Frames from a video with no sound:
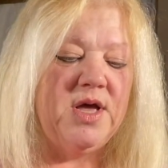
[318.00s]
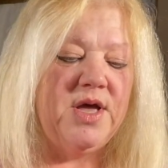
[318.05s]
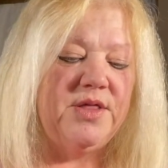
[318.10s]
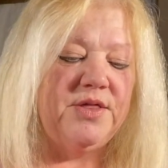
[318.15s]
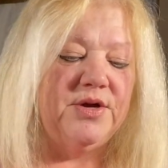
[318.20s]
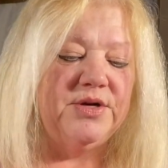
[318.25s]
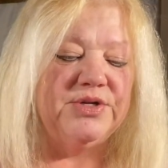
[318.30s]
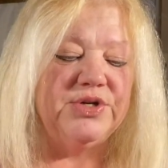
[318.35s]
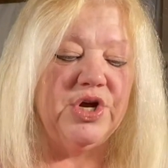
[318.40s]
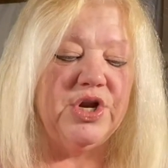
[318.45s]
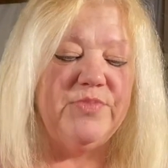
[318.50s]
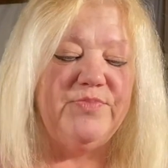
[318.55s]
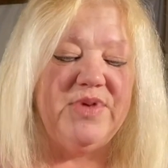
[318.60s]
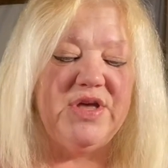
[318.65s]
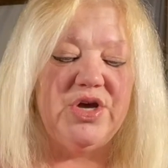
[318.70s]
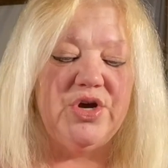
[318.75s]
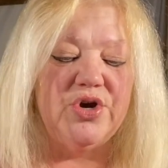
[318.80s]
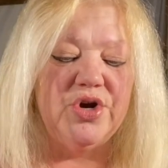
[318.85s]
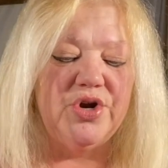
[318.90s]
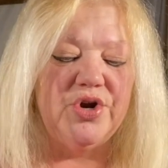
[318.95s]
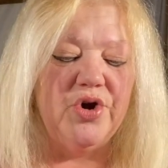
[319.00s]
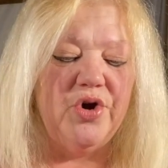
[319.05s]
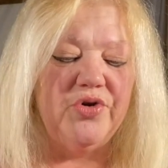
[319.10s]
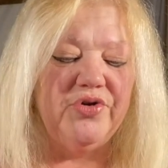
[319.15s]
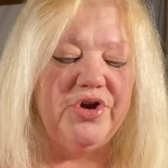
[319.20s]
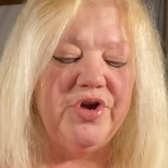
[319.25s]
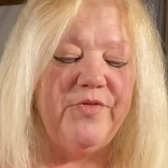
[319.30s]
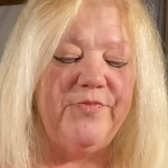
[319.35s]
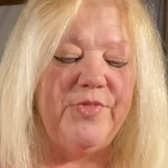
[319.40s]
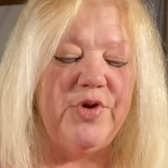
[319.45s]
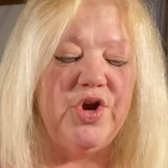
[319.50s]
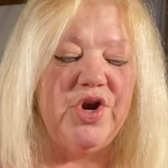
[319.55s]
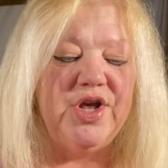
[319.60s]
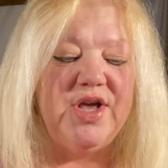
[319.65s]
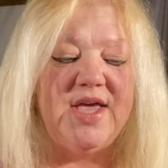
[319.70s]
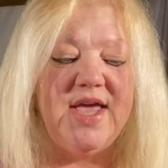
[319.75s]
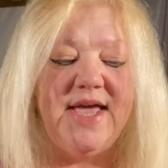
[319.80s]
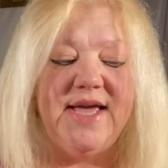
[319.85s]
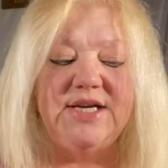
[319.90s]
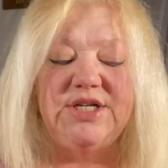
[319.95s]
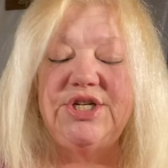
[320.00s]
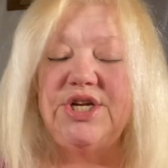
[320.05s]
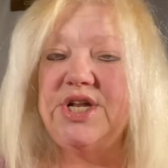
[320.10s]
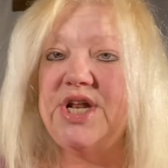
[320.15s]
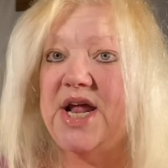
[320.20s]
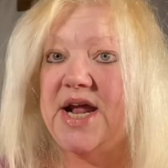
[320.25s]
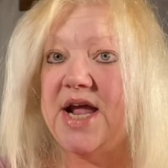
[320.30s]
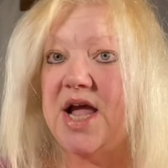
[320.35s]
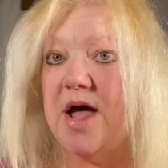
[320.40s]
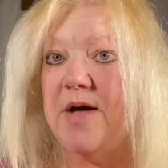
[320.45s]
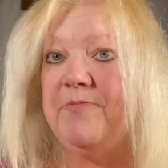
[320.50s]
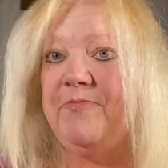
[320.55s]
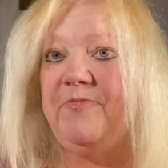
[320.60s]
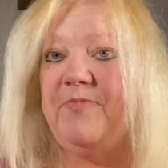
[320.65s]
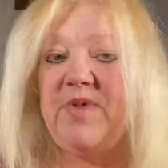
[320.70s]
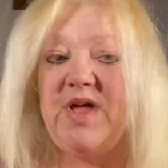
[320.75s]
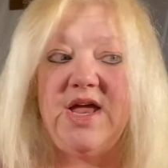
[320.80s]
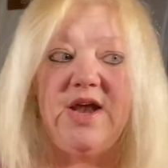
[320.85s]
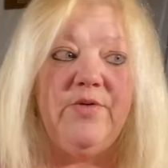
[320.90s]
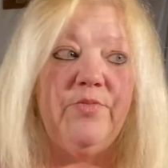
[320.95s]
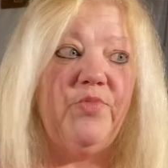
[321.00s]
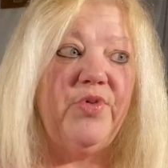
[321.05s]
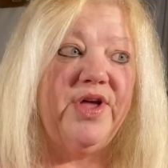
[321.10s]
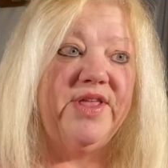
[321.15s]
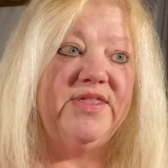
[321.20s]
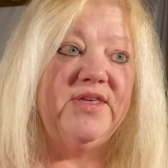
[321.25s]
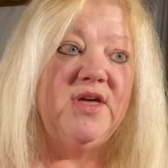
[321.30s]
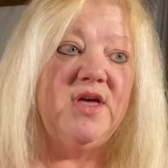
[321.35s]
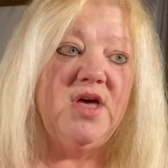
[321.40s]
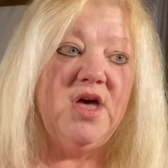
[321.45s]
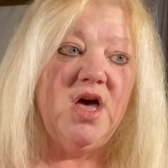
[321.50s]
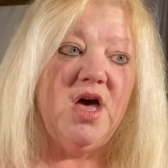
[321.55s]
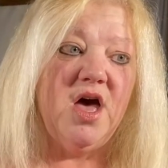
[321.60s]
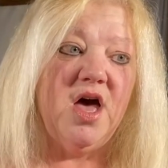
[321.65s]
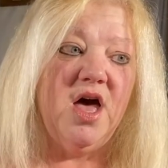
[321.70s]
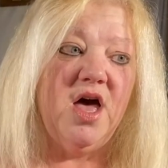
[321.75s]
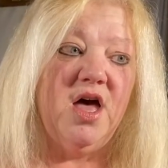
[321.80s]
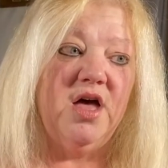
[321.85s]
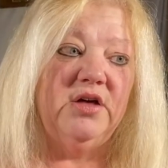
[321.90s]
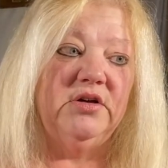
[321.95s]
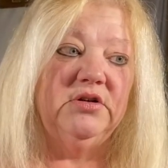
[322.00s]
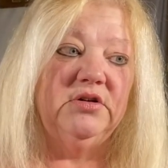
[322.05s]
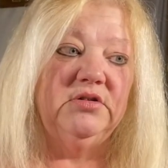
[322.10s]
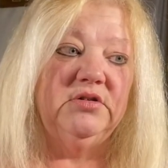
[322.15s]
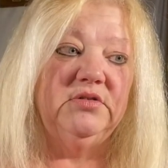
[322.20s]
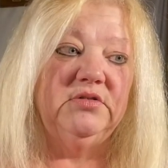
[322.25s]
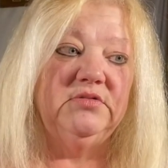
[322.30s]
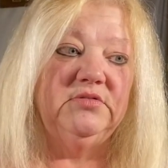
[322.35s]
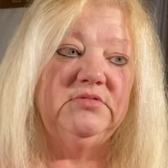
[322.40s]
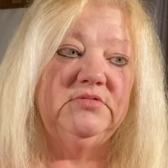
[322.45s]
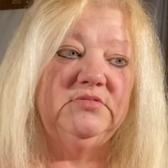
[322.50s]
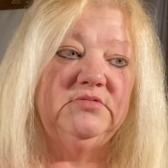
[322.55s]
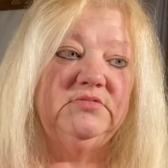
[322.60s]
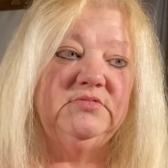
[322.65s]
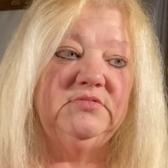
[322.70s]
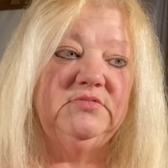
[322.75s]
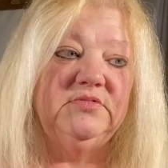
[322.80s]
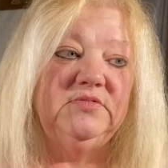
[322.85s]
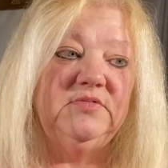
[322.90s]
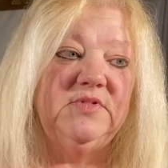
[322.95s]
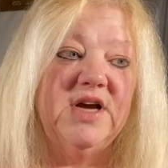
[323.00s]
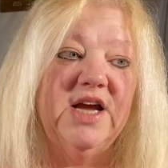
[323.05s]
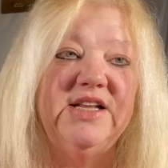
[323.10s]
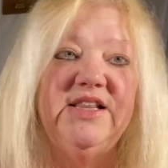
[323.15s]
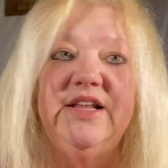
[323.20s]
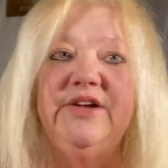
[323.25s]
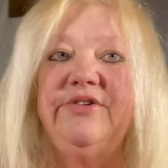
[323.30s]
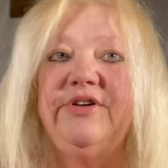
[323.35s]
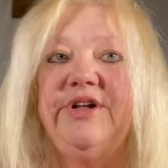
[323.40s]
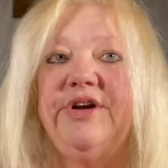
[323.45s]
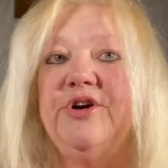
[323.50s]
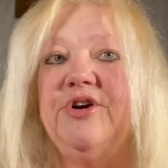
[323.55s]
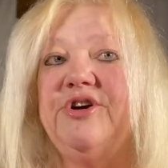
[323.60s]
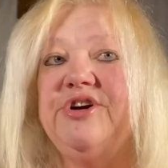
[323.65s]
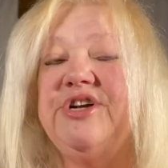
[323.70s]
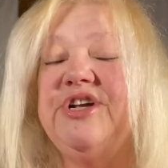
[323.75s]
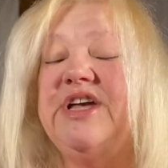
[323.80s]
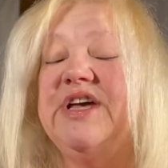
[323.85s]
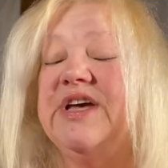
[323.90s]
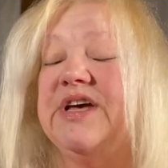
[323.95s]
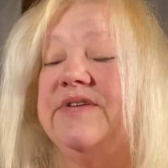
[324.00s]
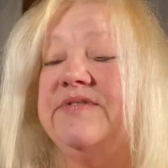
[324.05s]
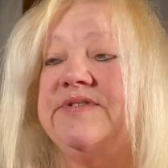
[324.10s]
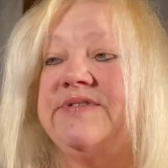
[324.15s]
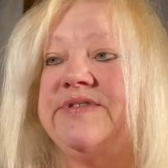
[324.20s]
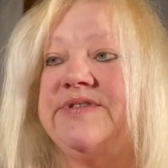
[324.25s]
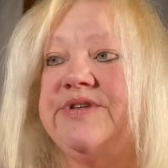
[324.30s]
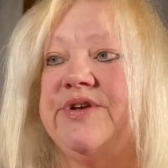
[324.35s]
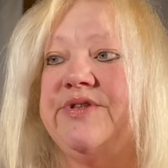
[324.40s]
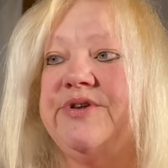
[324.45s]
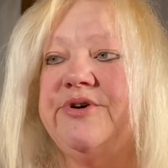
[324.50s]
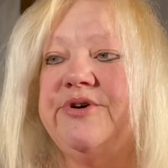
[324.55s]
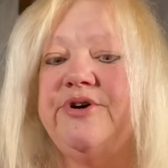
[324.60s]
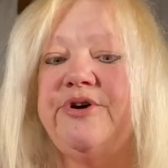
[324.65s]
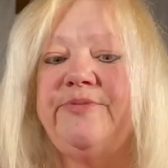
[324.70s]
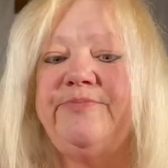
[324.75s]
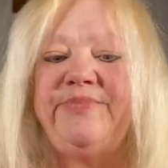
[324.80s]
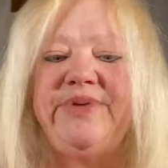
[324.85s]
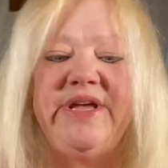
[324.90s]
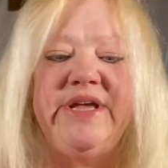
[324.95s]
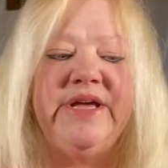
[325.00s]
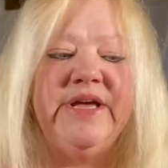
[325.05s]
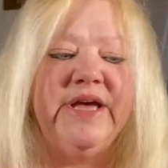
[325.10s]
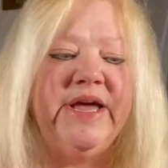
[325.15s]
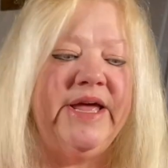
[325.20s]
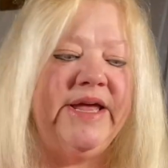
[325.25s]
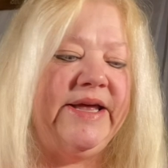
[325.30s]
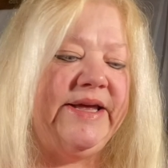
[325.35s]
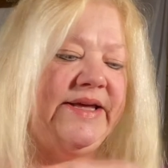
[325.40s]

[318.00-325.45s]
There's going to be good old communication. They come in with, uh, I literally heard gifts. So there could be a